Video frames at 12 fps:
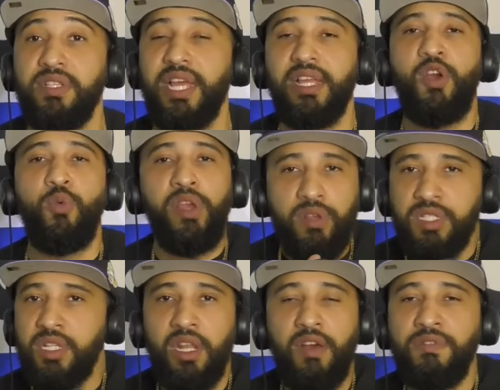Like we used
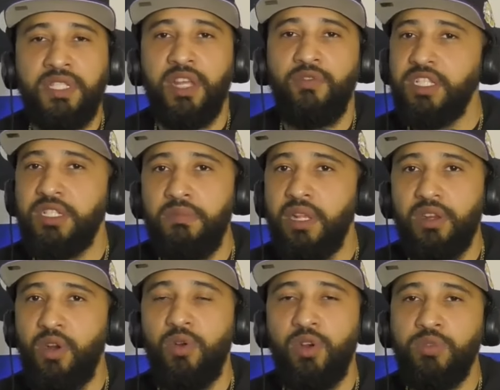to love seeing Reggie Miller
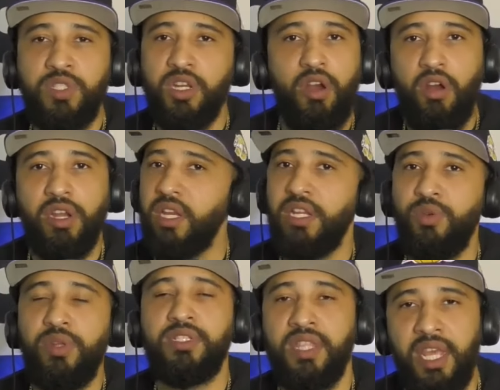go go to the garden and do
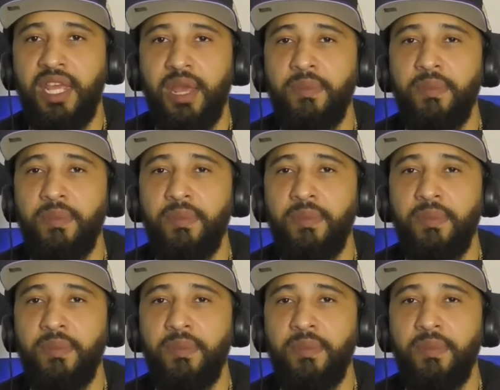his thing.